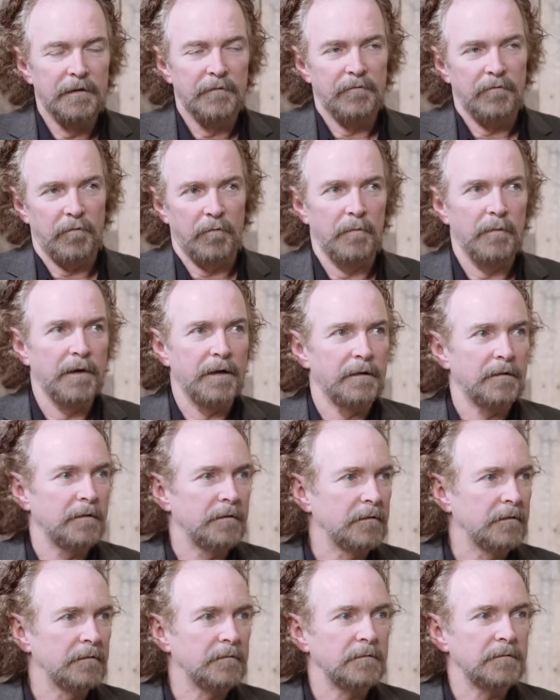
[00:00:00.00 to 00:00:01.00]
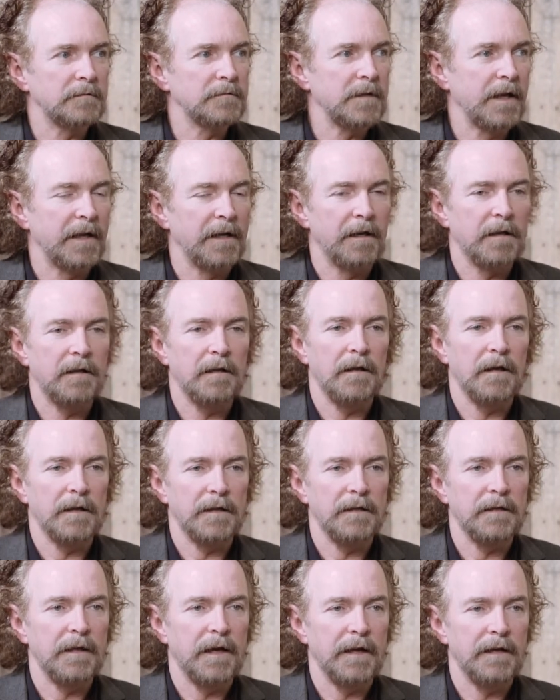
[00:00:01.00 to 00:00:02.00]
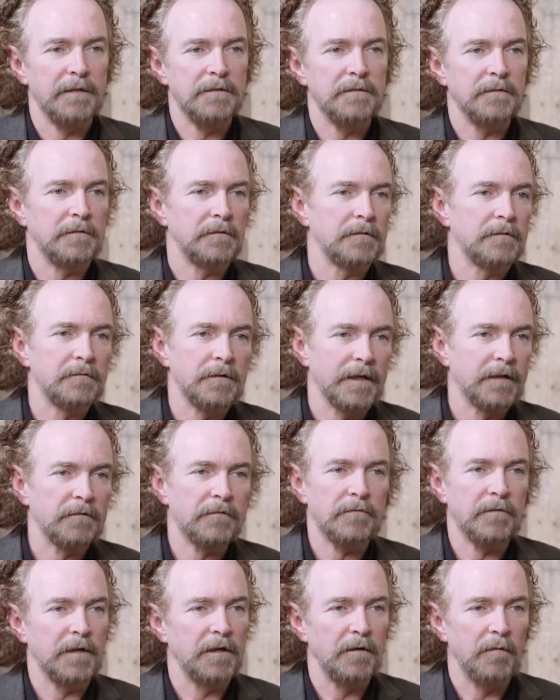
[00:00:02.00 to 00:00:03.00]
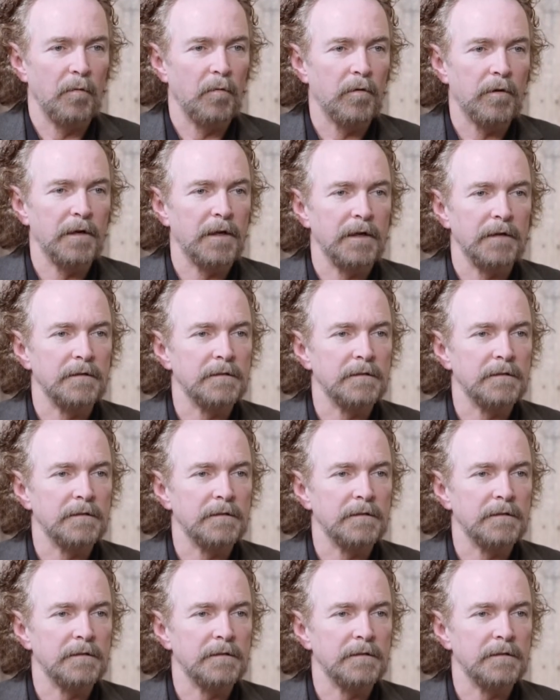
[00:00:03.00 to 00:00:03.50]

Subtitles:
from about 8 o'clock at night till like 3 in the morning.